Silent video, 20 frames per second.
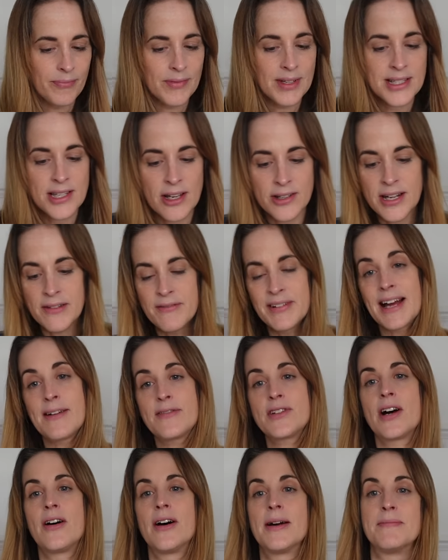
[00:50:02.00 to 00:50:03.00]
so I don't really have
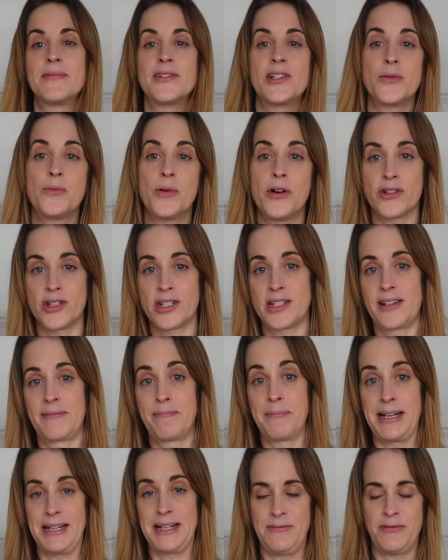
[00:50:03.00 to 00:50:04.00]
time to watch
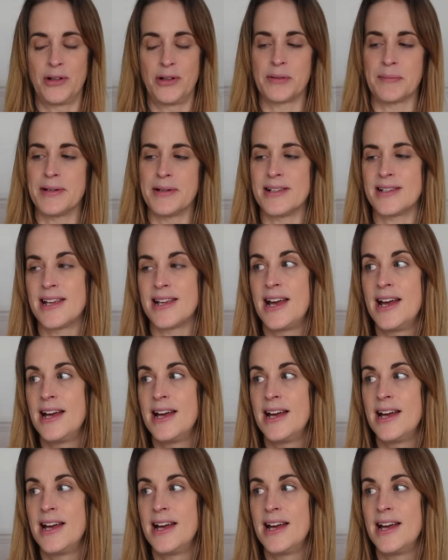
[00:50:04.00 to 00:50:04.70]
many Vlogmas.